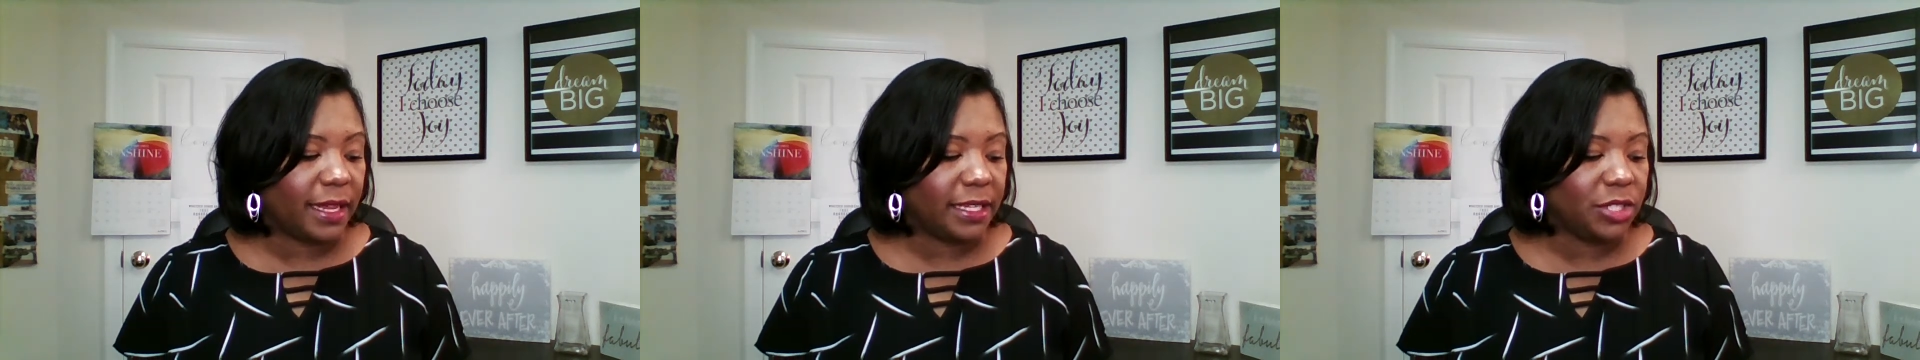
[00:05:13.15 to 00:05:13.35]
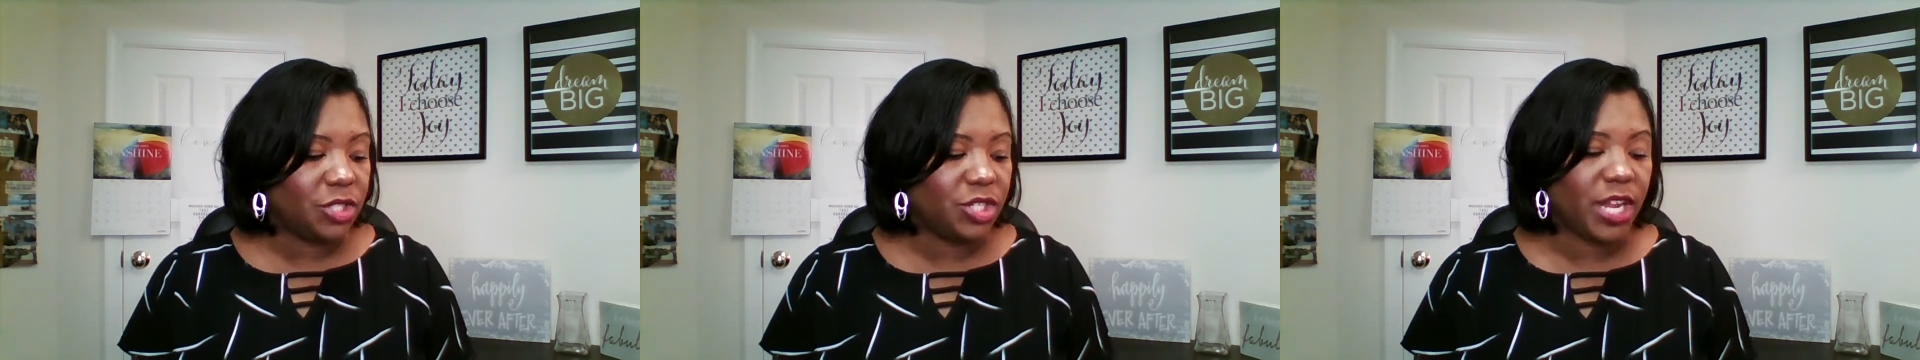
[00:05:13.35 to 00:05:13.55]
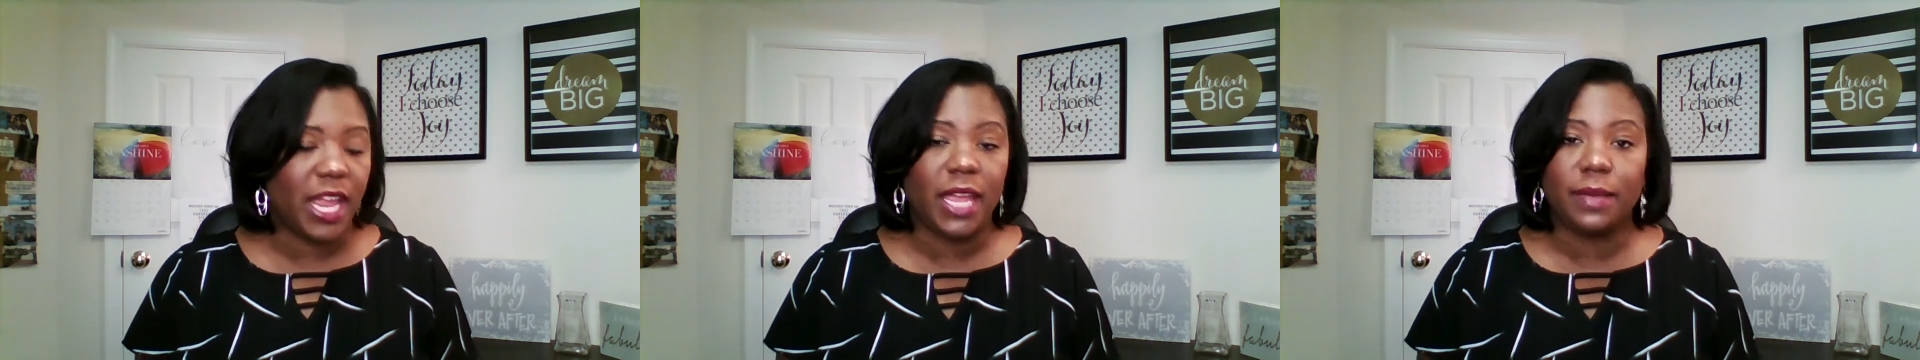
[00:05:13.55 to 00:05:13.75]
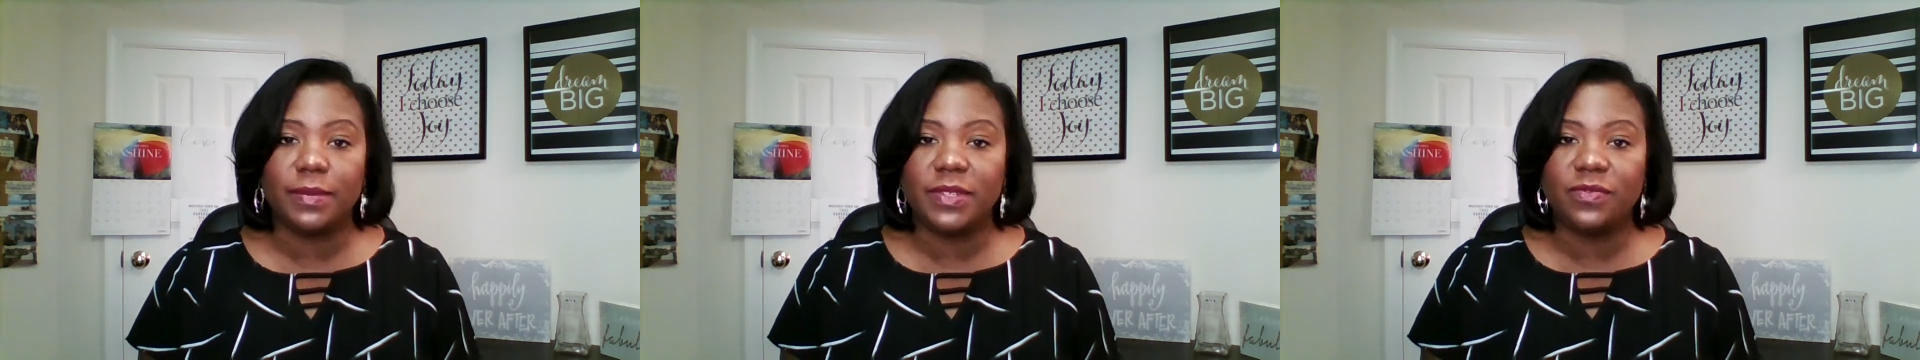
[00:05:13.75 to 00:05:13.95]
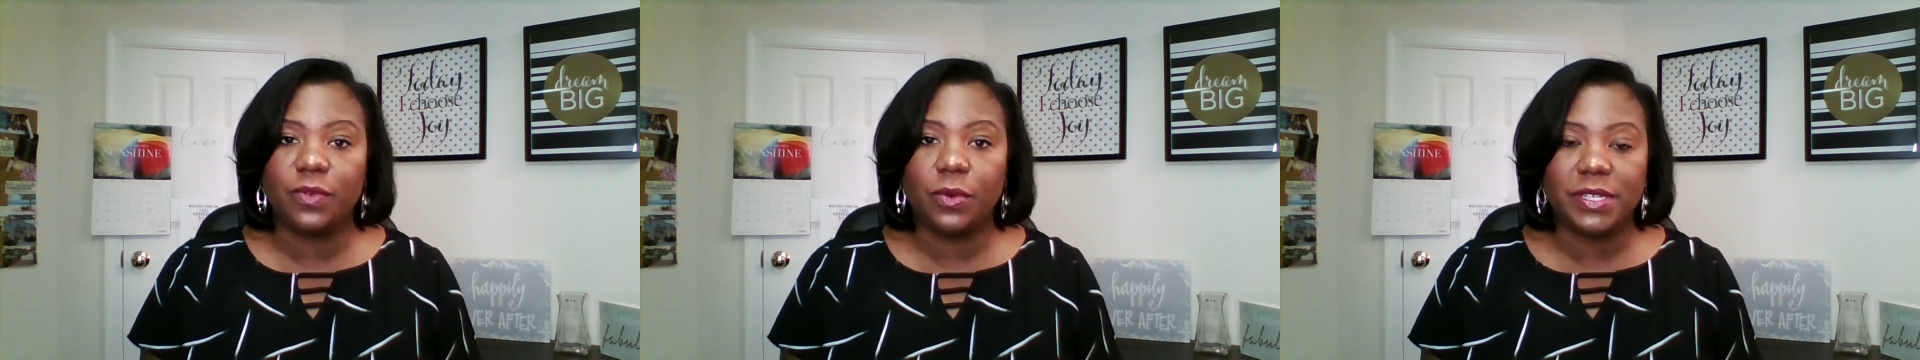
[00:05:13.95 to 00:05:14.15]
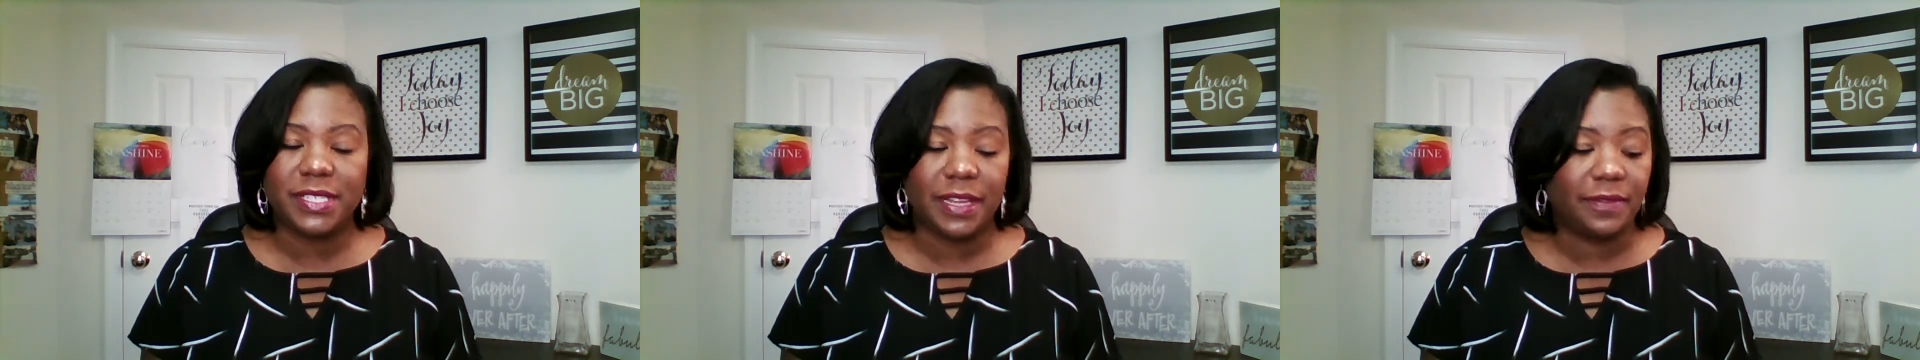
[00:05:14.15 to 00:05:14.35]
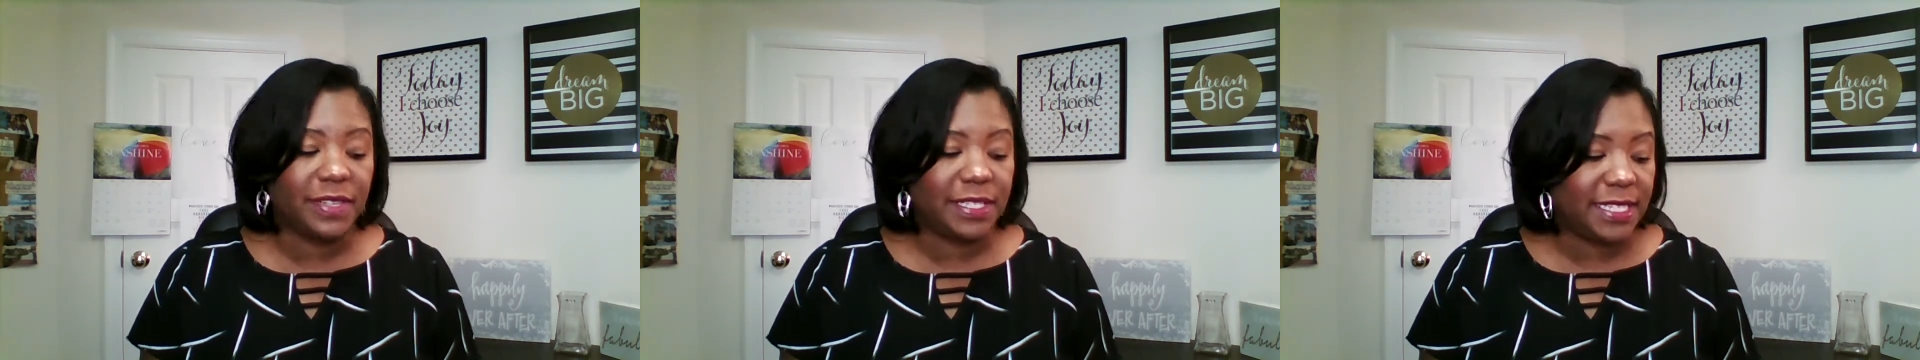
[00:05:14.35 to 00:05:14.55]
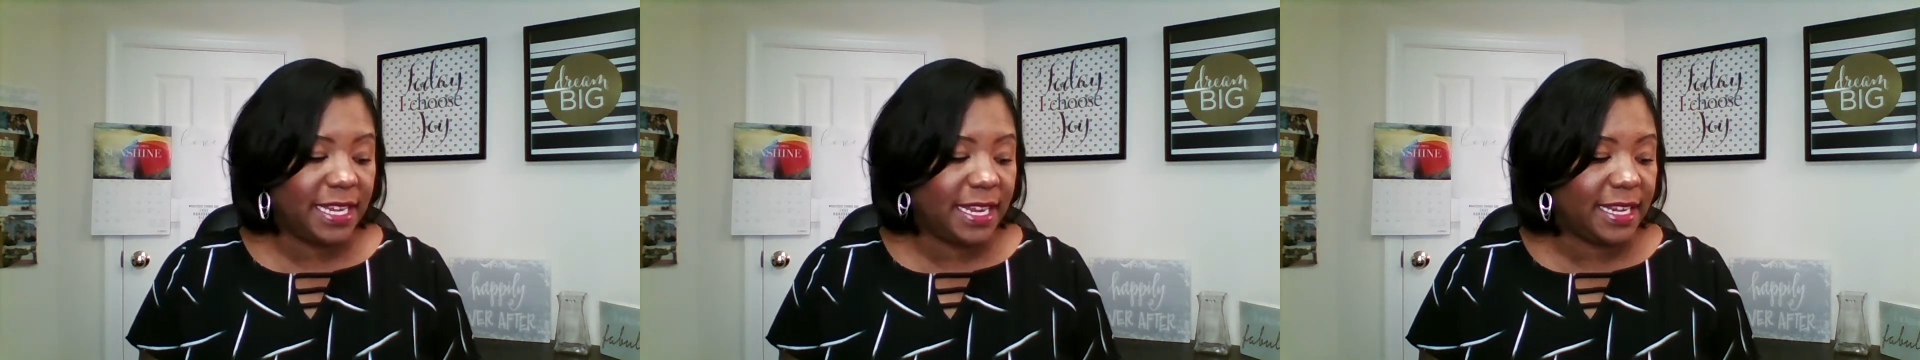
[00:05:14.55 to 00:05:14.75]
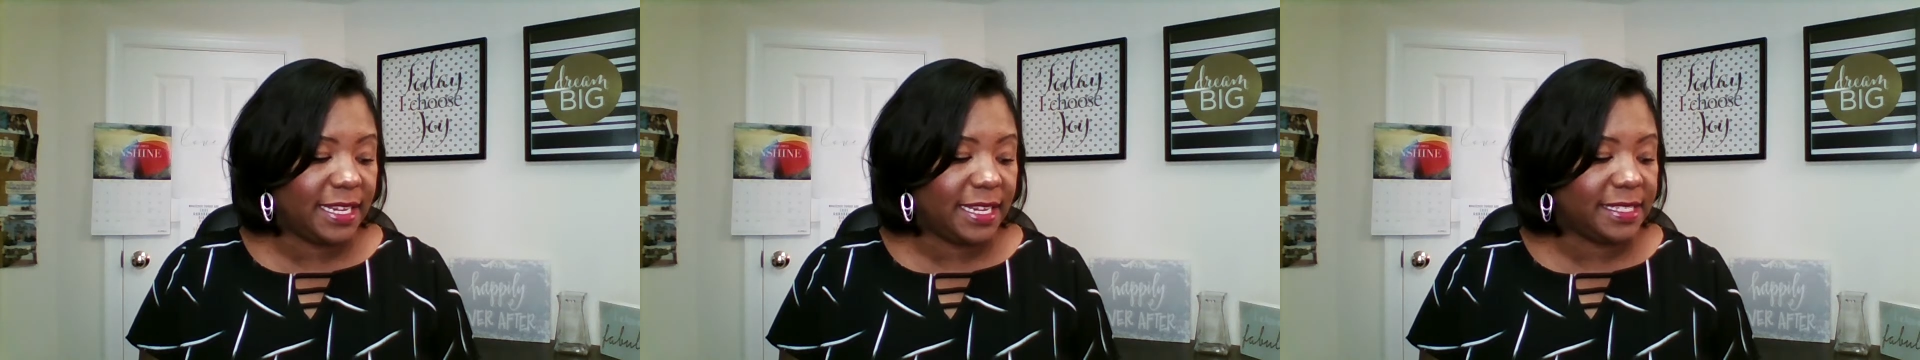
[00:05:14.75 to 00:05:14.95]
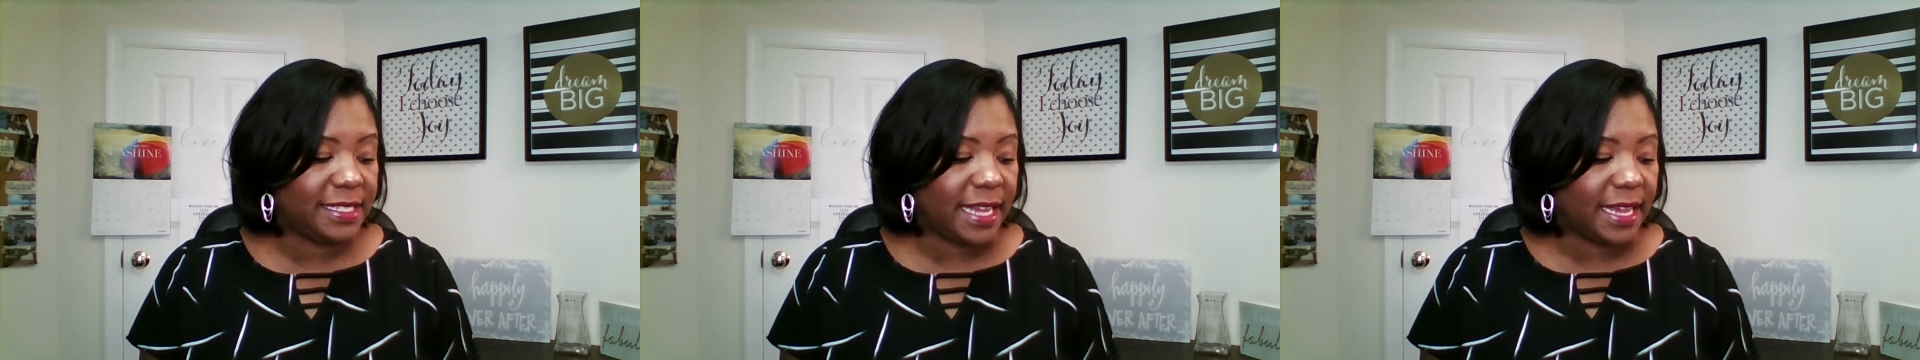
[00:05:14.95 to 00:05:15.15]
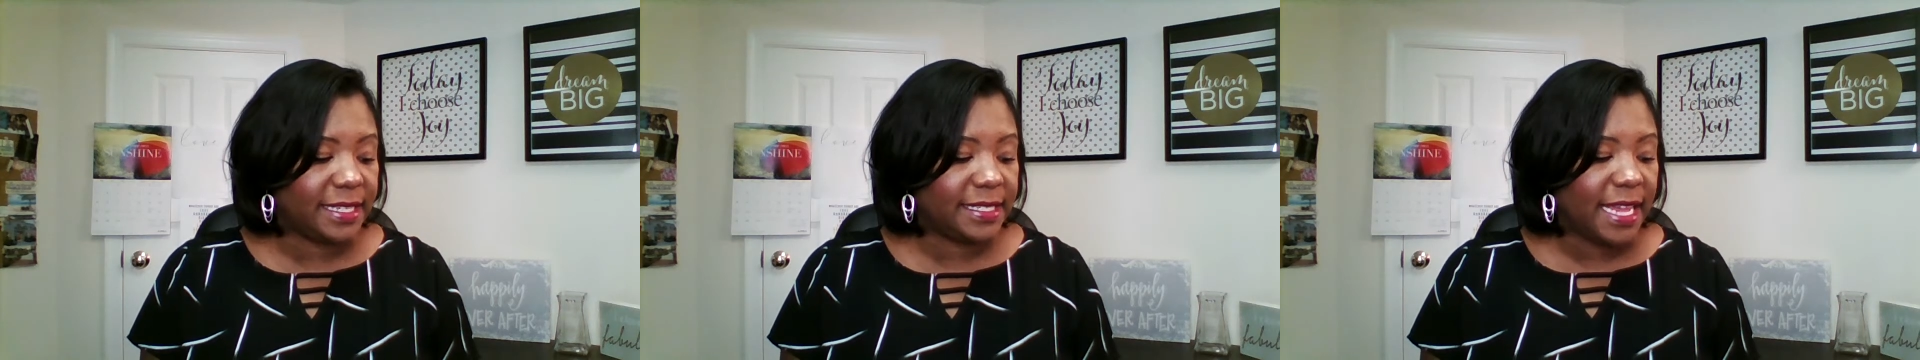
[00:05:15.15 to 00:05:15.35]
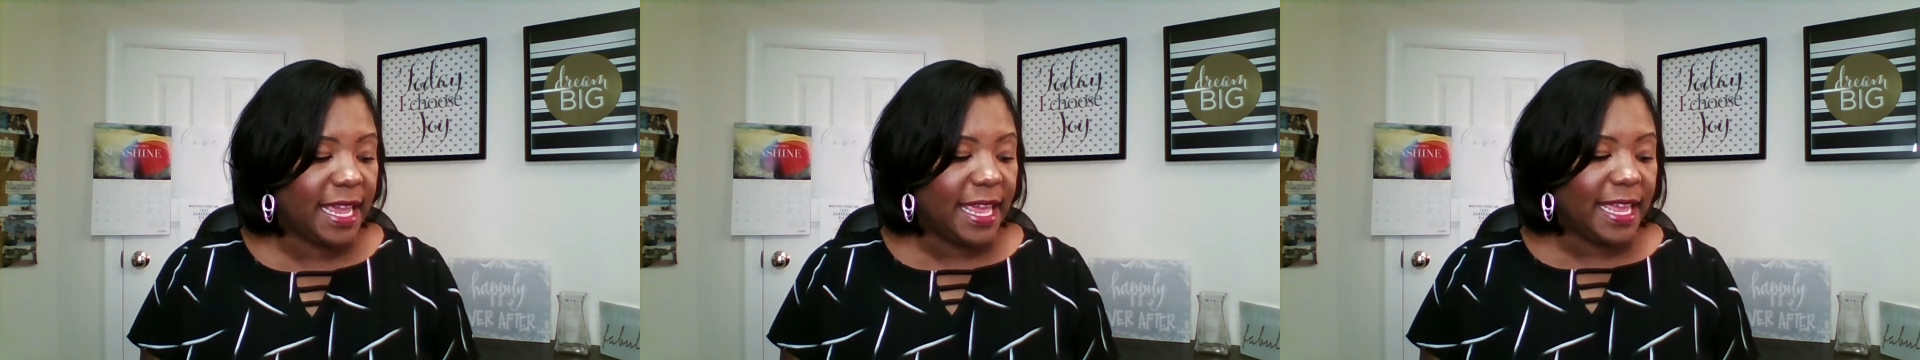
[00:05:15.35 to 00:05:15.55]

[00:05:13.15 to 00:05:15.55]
In James 4:17, he says,